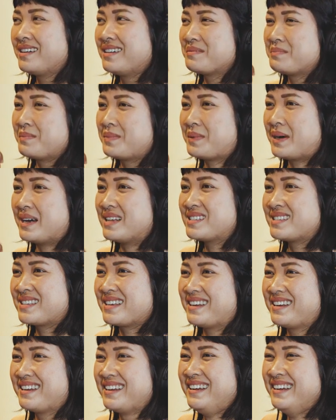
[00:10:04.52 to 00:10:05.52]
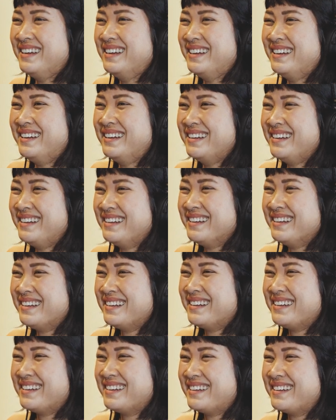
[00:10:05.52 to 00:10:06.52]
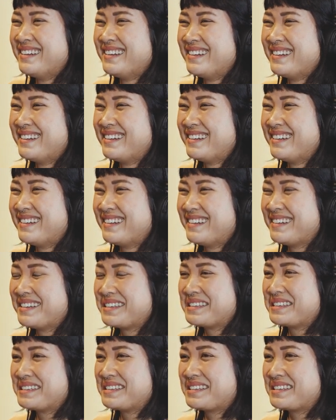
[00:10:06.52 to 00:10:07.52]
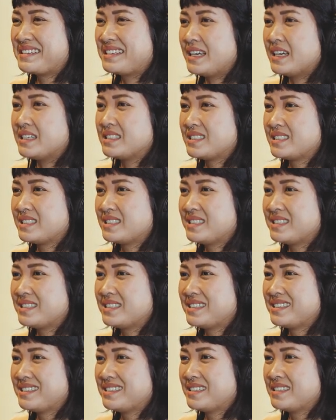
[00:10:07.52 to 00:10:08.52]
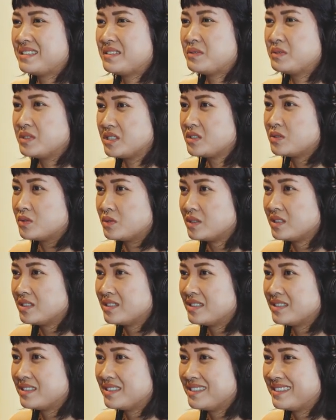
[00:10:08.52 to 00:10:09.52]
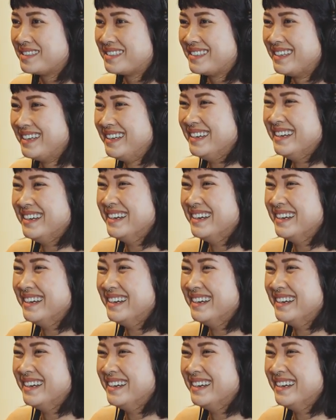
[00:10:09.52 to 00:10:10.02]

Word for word: we're gonna tell you send? the winner, the, the the person who got sent home. Yes. Okay. Which is Oon. Which is Oon.